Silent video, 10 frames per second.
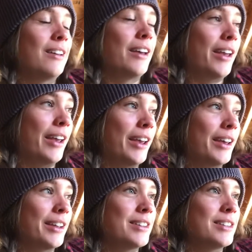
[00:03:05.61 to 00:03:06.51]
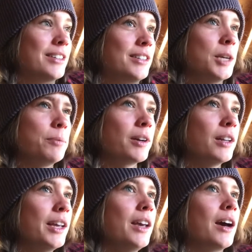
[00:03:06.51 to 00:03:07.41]
And
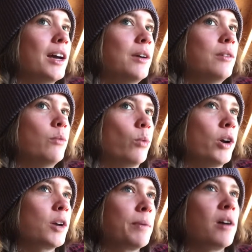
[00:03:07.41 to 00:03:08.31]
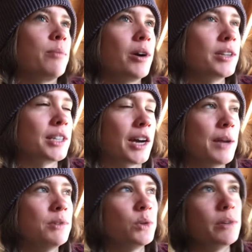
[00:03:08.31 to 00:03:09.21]
typically I work about
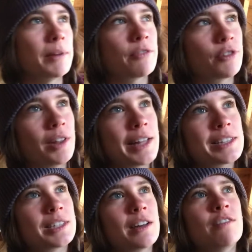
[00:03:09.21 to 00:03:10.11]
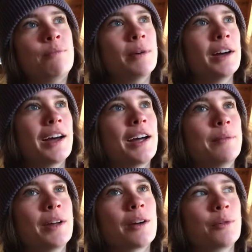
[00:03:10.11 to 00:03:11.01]
part-time doing my freelance stuff, but I'm
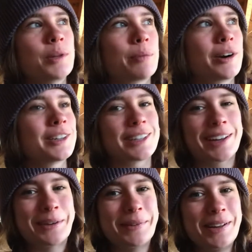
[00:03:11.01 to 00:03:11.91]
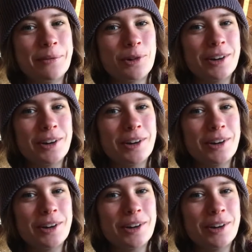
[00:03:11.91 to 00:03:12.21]
not really part-time anymore.